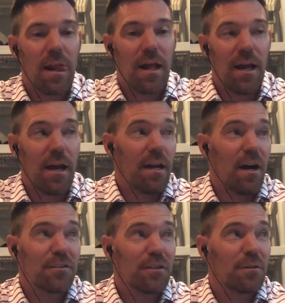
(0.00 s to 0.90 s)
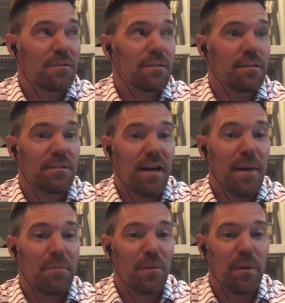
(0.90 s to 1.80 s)
And he also
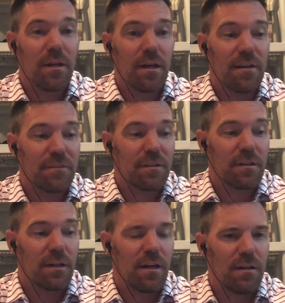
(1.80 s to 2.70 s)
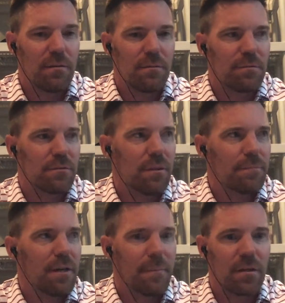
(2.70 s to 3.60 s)
tapped the week after,
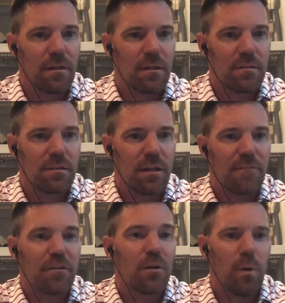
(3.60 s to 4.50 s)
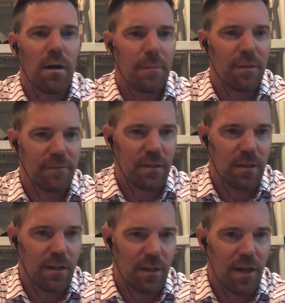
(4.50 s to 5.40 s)
sometime earlier this year, after he won, I believe,
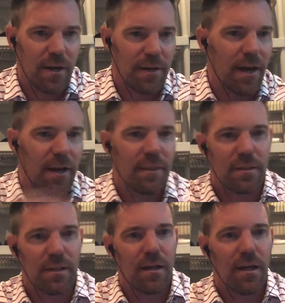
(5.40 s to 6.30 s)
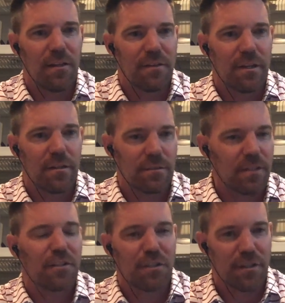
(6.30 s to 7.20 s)
Canada. He got in the elevated
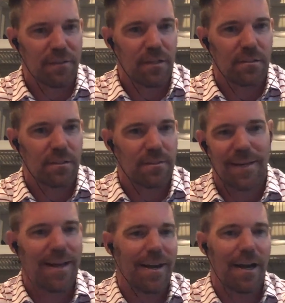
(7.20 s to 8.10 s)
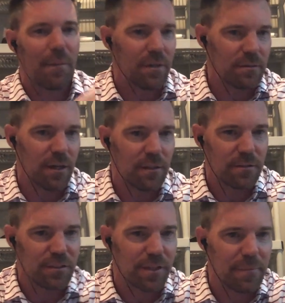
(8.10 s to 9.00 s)
signature events, and he said, no, I'll
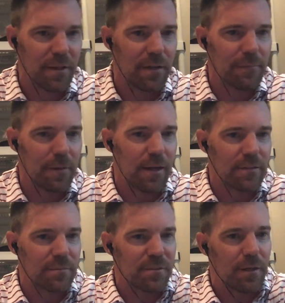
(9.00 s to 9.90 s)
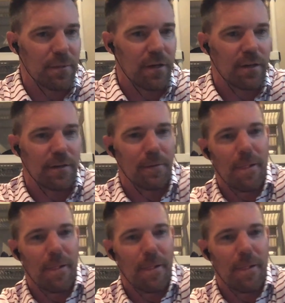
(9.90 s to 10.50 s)
just skip that. I got some celebrating to do.